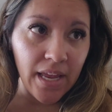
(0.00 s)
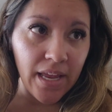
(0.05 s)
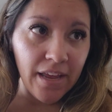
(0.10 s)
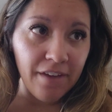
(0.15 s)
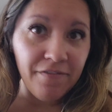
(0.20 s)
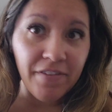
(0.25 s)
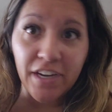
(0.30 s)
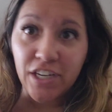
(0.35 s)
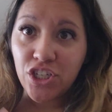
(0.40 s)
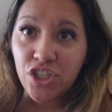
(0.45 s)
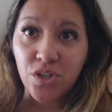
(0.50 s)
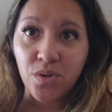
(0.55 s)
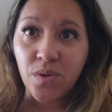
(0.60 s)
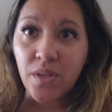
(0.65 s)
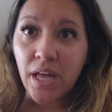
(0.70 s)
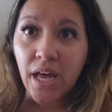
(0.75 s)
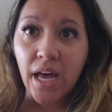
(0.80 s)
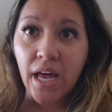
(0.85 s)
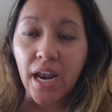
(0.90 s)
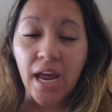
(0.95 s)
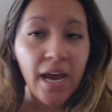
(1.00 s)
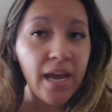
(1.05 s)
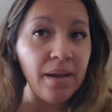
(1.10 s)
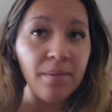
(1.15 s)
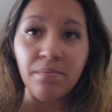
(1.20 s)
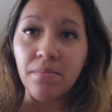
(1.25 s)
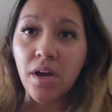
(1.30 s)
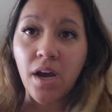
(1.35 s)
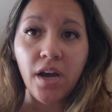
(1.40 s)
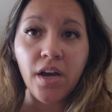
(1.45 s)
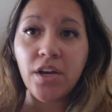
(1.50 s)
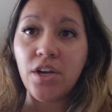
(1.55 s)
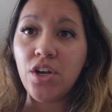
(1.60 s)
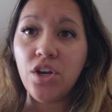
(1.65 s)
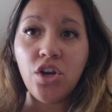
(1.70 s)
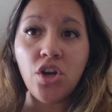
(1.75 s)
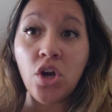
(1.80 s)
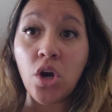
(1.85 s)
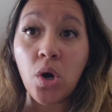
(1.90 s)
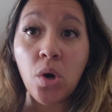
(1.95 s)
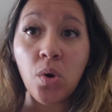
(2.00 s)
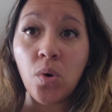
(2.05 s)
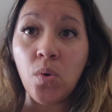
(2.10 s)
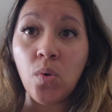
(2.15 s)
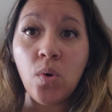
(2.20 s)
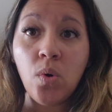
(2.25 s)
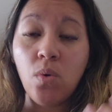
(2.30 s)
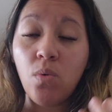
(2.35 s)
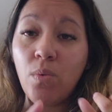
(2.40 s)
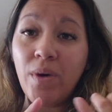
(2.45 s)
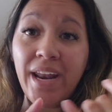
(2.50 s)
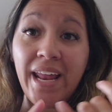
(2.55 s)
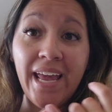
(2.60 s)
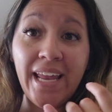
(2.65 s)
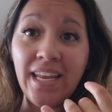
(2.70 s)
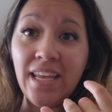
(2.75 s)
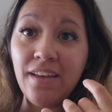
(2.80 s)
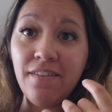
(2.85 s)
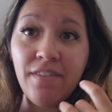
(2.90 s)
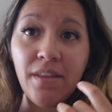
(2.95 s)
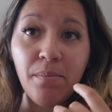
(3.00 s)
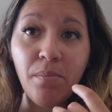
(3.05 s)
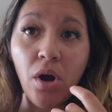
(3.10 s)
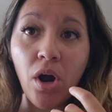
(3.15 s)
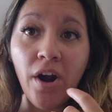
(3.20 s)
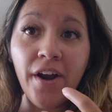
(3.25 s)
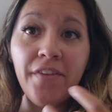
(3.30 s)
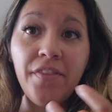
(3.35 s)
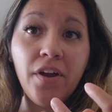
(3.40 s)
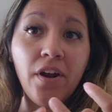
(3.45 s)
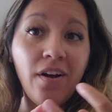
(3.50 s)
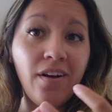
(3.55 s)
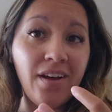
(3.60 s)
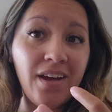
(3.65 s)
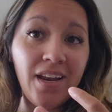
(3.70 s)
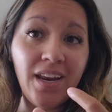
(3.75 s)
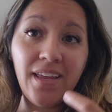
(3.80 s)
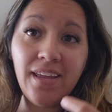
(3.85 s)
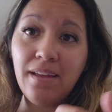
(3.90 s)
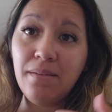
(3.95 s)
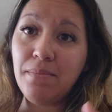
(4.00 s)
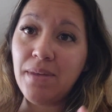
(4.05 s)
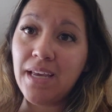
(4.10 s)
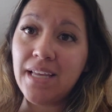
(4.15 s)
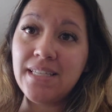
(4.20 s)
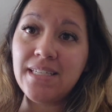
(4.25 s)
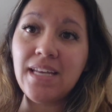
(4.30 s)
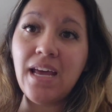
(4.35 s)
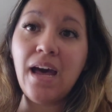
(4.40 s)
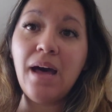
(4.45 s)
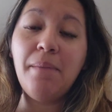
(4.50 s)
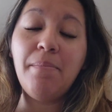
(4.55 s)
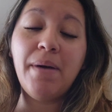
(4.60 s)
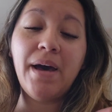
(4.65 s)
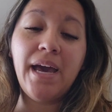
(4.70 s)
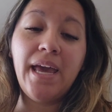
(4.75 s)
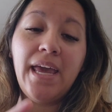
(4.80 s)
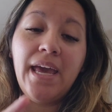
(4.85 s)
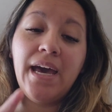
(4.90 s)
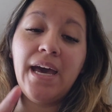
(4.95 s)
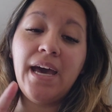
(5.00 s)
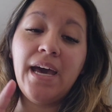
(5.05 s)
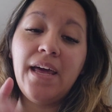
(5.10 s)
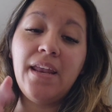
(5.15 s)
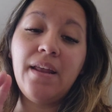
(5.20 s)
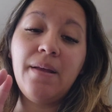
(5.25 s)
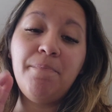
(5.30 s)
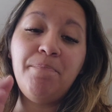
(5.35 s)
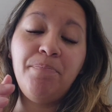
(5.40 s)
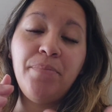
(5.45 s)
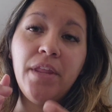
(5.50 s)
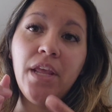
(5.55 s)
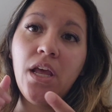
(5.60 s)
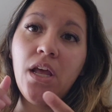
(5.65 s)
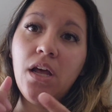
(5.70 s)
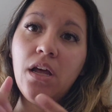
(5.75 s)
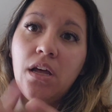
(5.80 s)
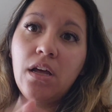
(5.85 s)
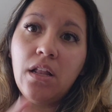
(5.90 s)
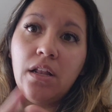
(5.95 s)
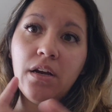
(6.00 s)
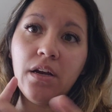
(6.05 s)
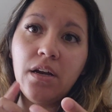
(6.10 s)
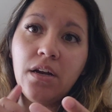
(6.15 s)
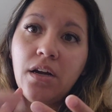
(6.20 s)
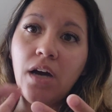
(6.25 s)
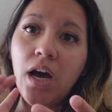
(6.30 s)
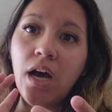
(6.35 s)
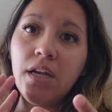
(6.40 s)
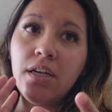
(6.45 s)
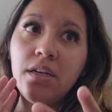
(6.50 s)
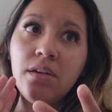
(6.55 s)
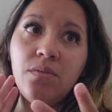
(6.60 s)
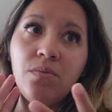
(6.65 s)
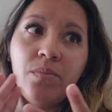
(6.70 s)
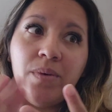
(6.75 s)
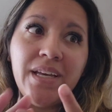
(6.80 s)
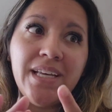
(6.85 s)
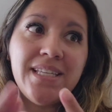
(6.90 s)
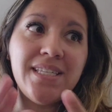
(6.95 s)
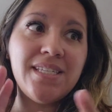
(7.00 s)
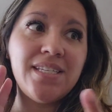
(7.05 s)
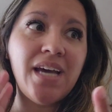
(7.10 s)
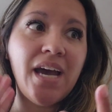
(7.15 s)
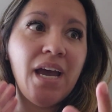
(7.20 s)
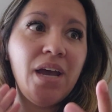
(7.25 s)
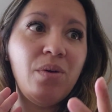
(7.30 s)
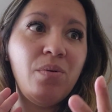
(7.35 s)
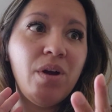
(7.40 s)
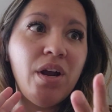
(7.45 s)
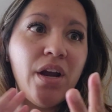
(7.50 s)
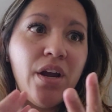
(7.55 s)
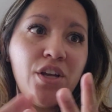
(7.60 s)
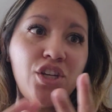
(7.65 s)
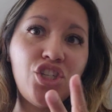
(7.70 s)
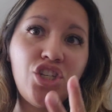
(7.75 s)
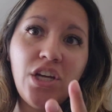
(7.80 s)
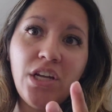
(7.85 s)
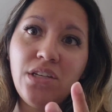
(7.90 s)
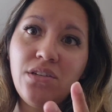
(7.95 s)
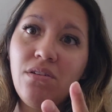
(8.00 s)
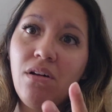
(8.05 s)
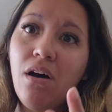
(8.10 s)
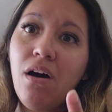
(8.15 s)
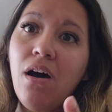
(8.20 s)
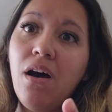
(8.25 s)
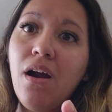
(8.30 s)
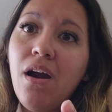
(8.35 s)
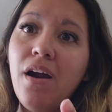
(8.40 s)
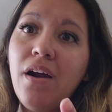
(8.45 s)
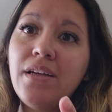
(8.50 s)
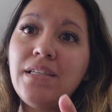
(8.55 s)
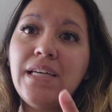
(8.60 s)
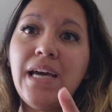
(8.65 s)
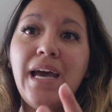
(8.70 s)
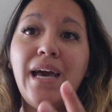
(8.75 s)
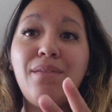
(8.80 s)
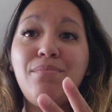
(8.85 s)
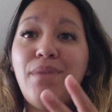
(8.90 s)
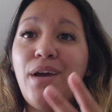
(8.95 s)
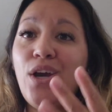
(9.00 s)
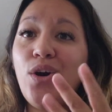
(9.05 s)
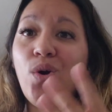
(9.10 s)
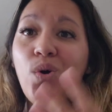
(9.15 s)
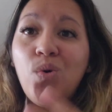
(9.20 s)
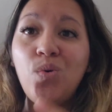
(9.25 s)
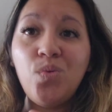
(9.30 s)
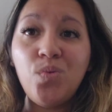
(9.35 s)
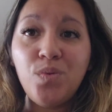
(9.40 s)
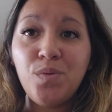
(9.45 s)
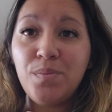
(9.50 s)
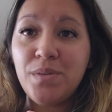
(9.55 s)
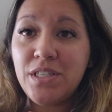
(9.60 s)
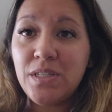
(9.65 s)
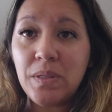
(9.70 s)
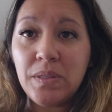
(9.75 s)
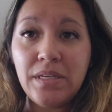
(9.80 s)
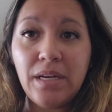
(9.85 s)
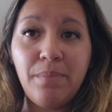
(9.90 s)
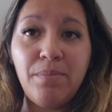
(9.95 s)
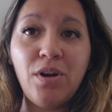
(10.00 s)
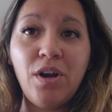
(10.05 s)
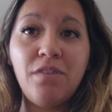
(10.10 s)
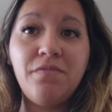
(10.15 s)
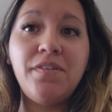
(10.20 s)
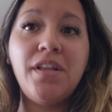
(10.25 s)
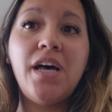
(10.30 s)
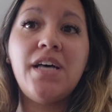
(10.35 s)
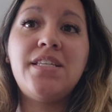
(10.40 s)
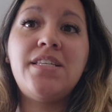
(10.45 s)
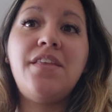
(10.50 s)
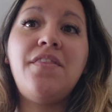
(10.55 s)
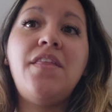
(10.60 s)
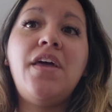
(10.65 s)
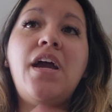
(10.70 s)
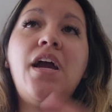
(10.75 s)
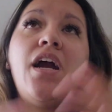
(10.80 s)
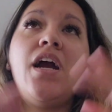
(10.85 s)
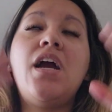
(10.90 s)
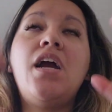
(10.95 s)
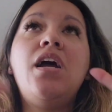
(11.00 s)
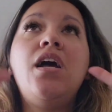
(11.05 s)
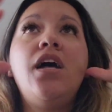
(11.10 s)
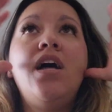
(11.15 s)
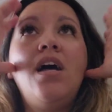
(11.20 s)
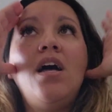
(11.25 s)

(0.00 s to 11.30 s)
if I do that, I am not going to know what any of them are. They're all going to get mixed up. I had Color and Cotton, Weeks Dye Works, Gentle Art. I had my own Mystical Diamond Art floss in there.